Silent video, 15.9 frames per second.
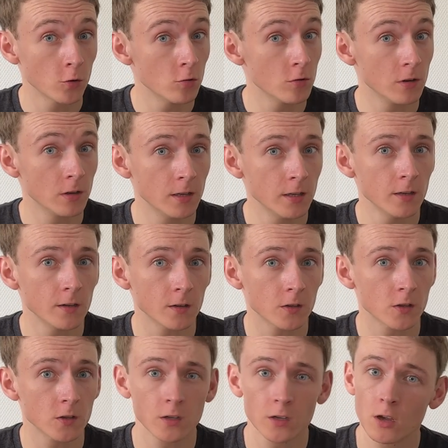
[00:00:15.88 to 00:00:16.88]
could
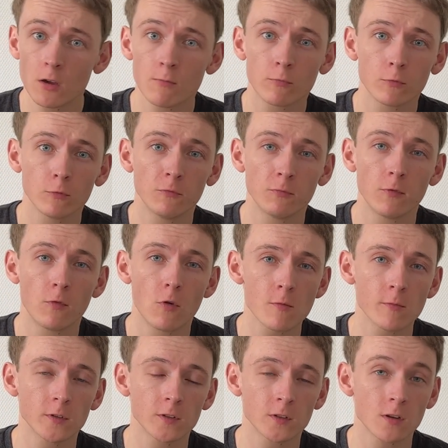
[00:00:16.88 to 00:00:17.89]
Linux improve
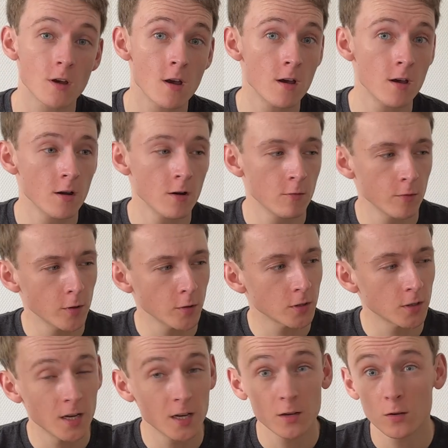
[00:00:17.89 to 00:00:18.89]
performance? Well,
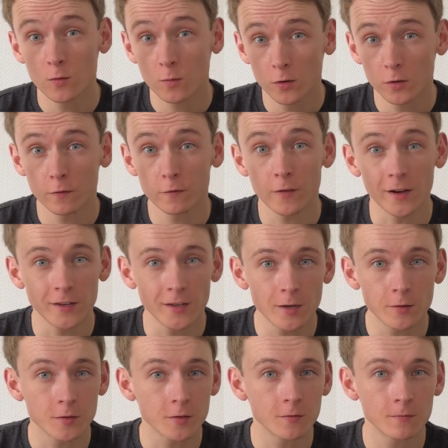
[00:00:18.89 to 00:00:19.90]
today we're going to find
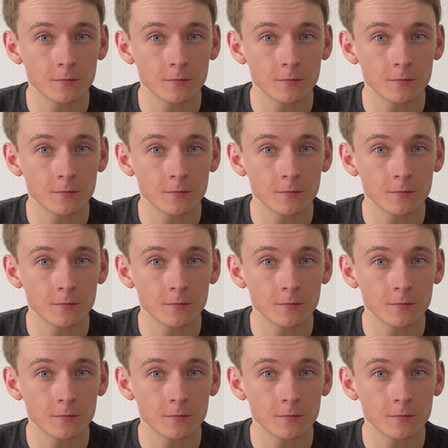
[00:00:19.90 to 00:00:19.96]
out.